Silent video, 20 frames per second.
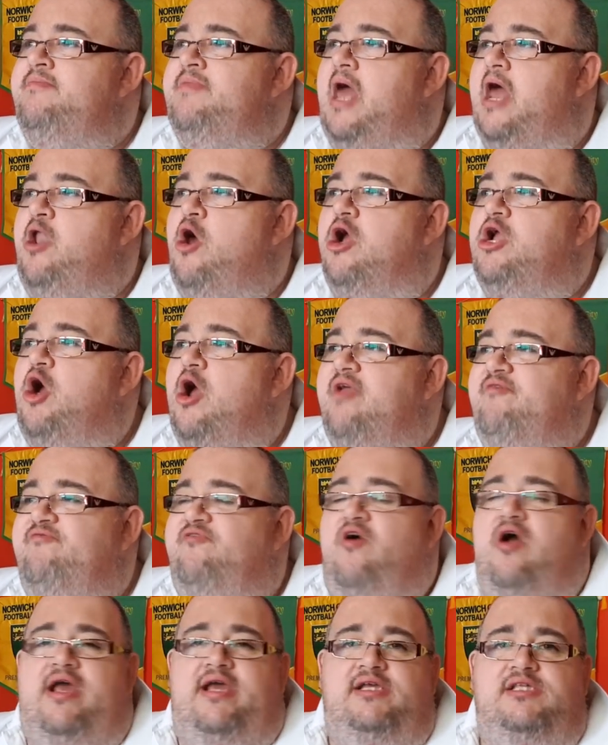And I got
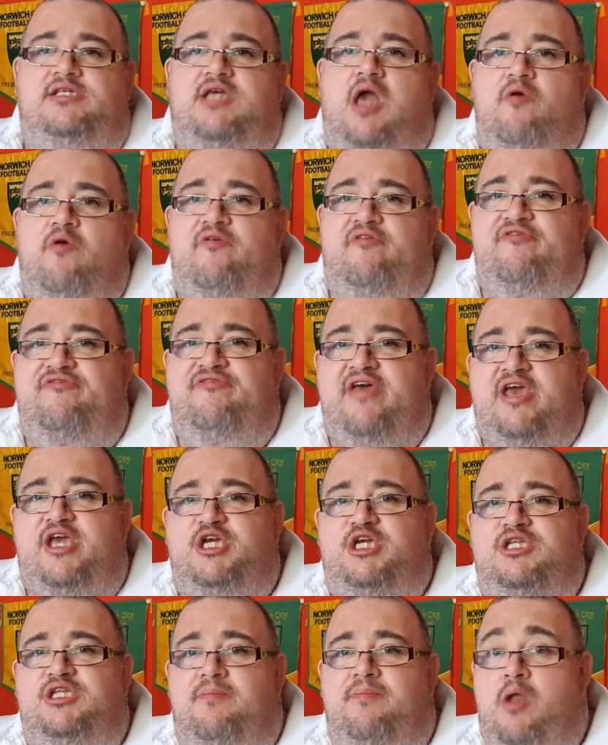invited to go and
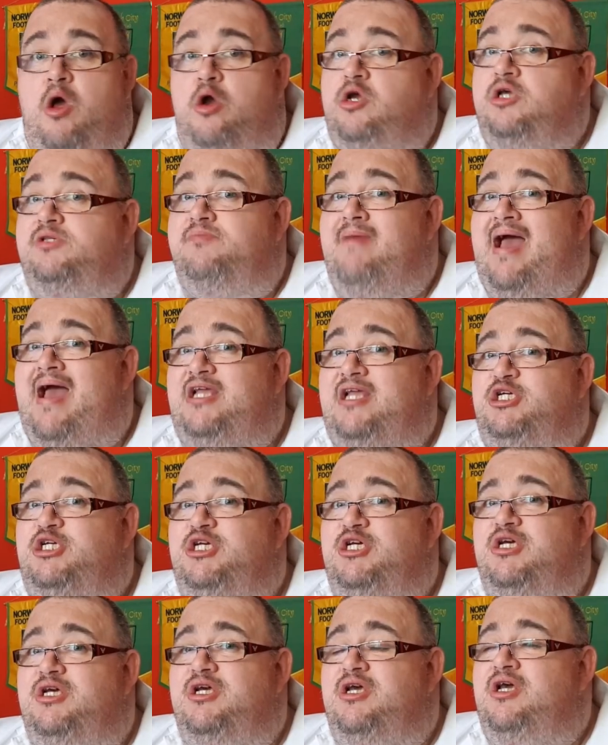fish the bloggers
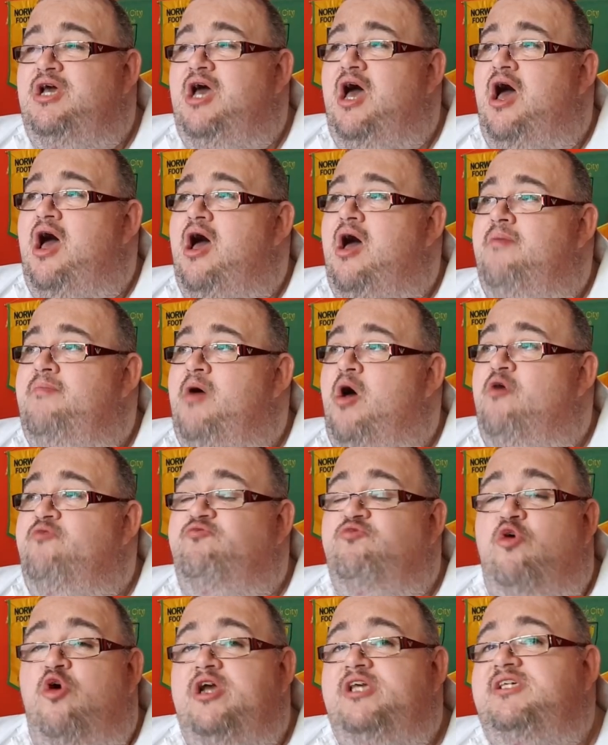match at
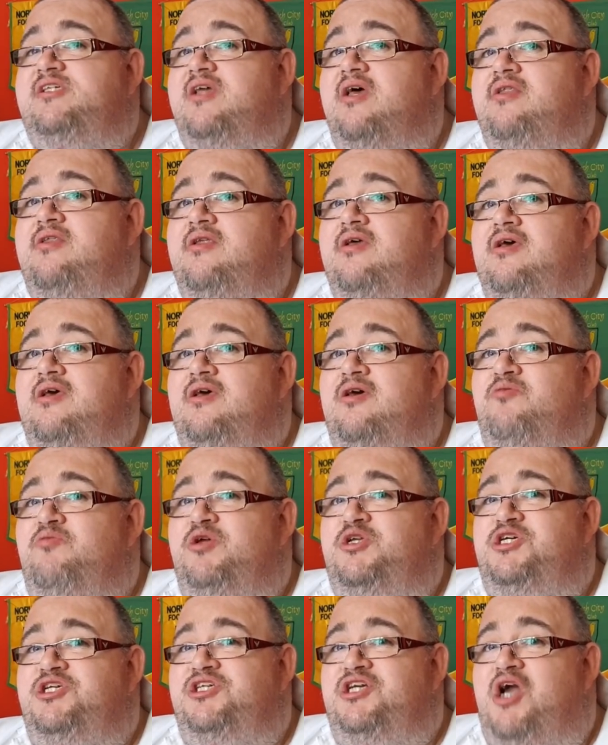Royston,
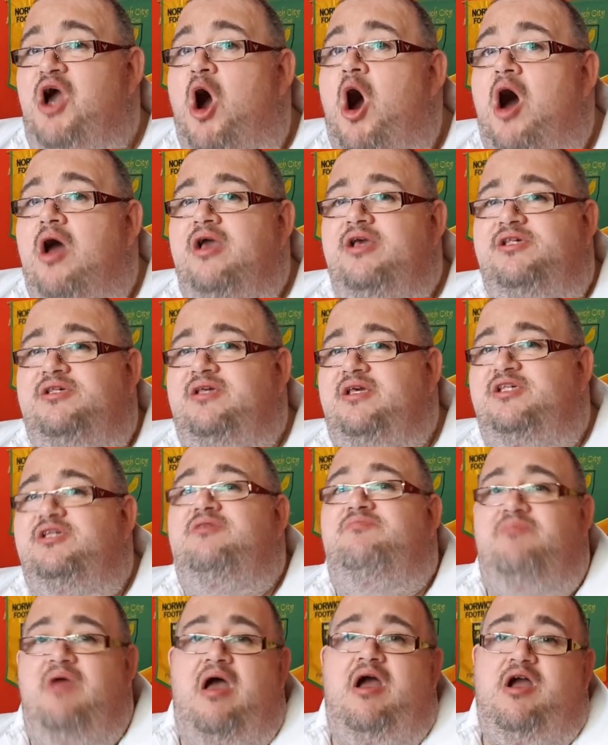which is a
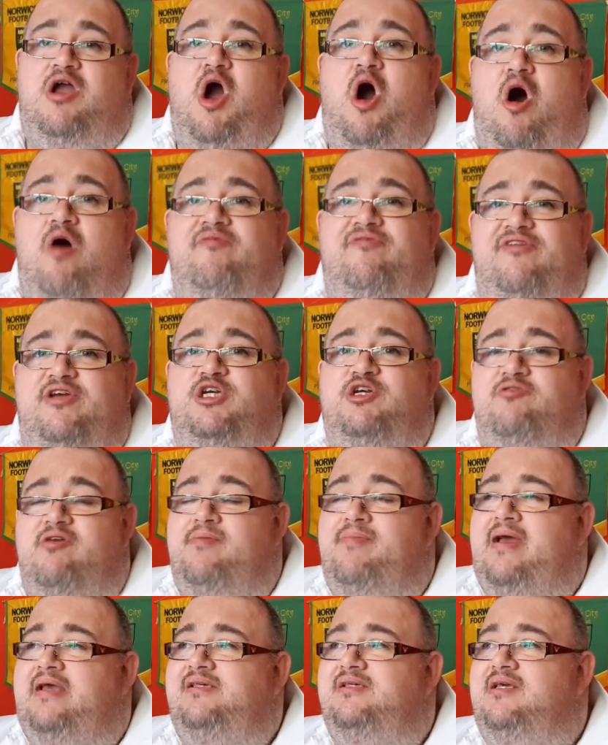carp
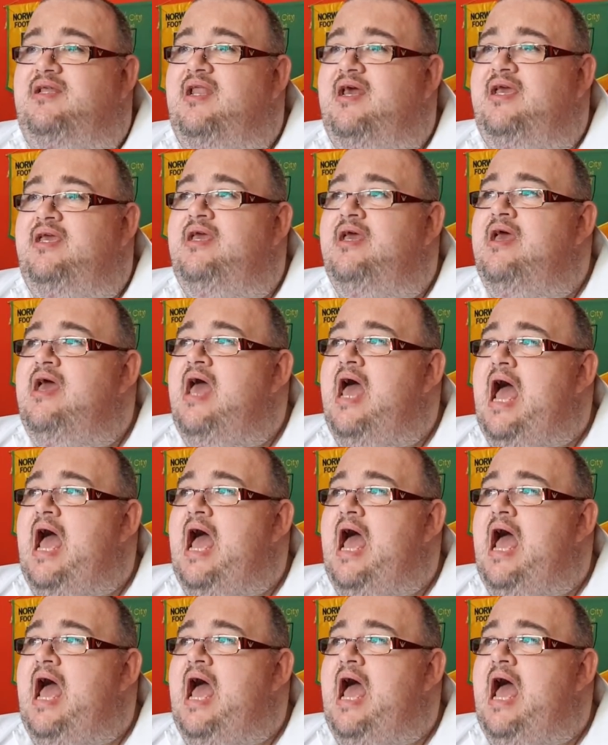fishery basically.